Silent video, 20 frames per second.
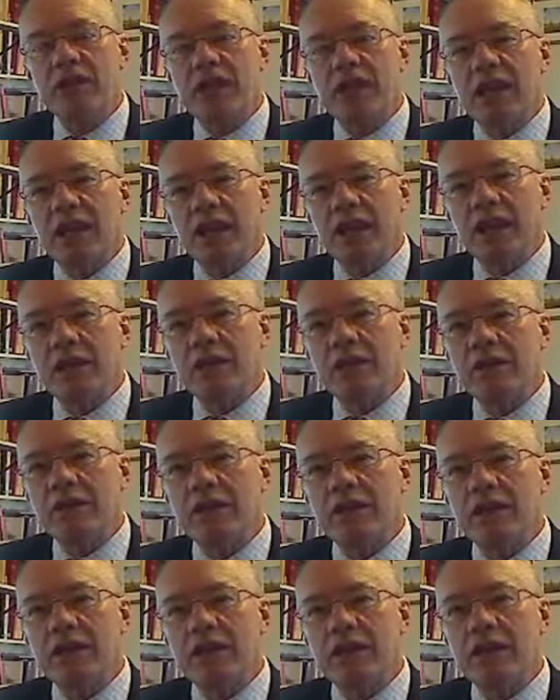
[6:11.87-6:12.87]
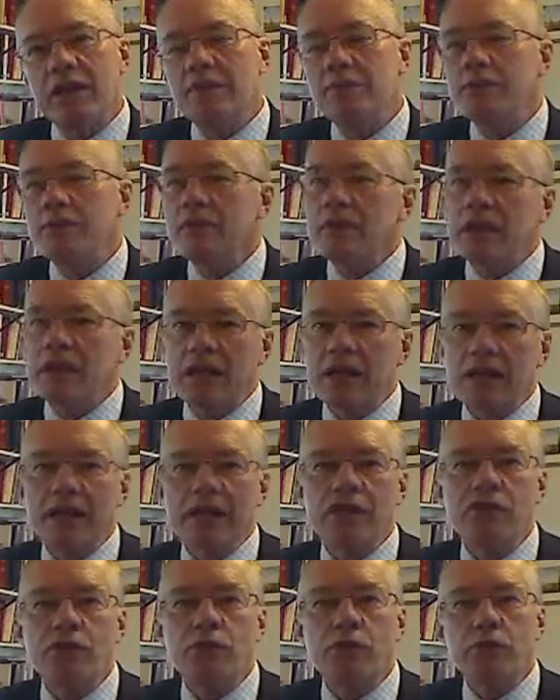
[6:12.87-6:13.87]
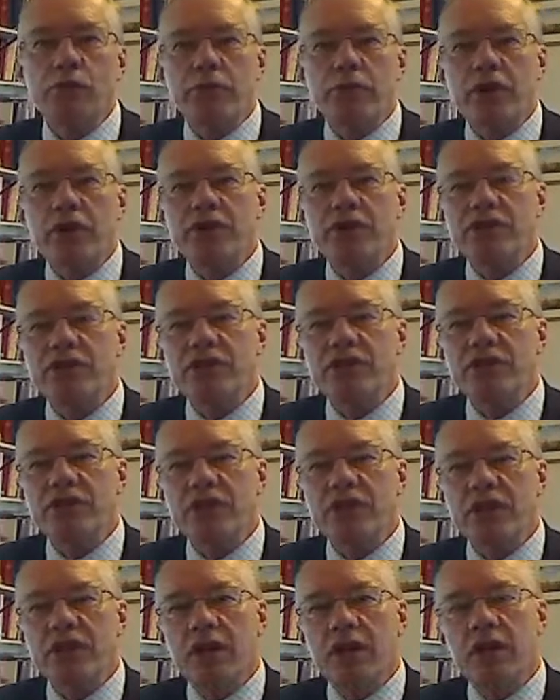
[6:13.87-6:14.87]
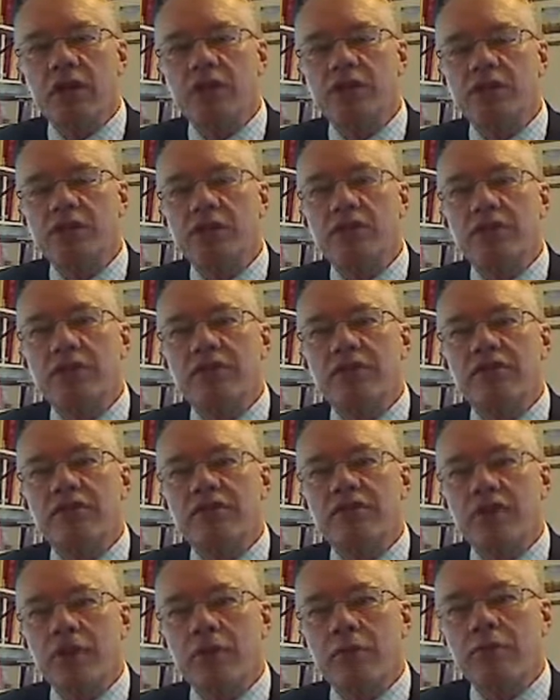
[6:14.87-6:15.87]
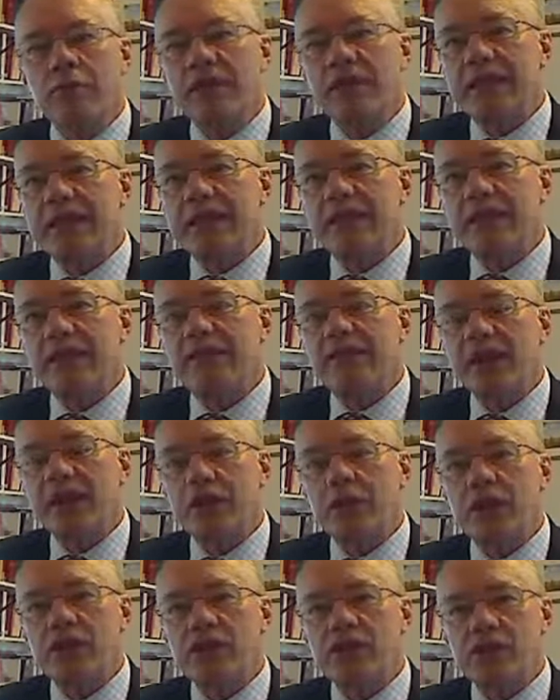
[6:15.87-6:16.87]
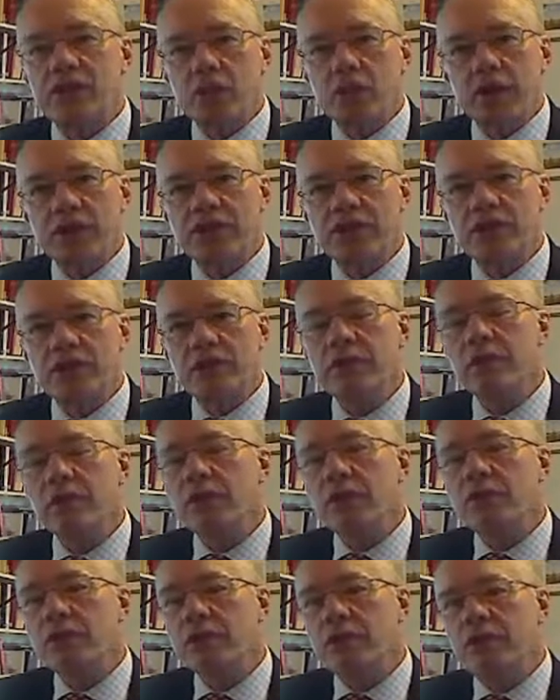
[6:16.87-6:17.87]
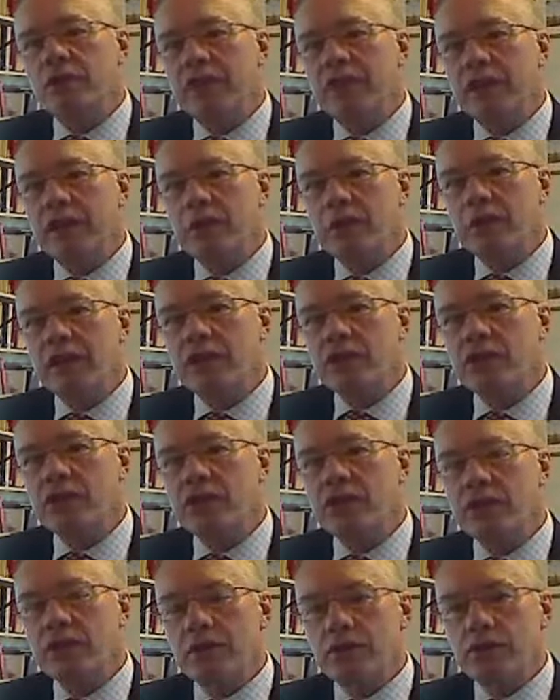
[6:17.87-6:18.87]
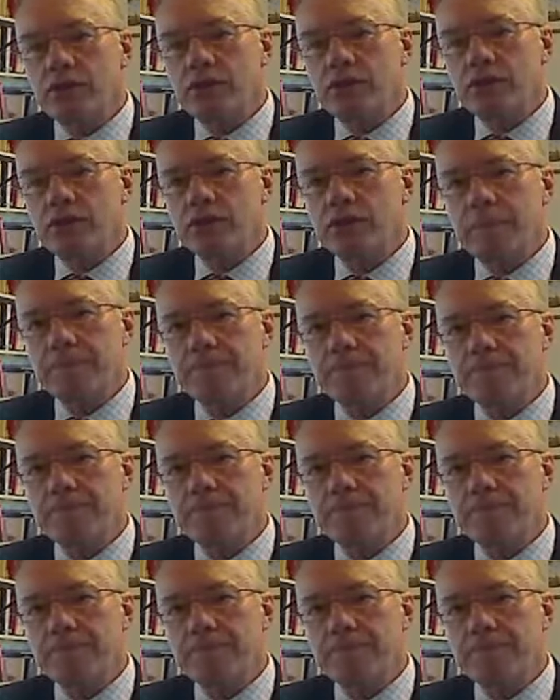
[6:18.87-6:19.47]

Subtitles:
in the intellectual process that goes from the valuation question to the valuation conclusion.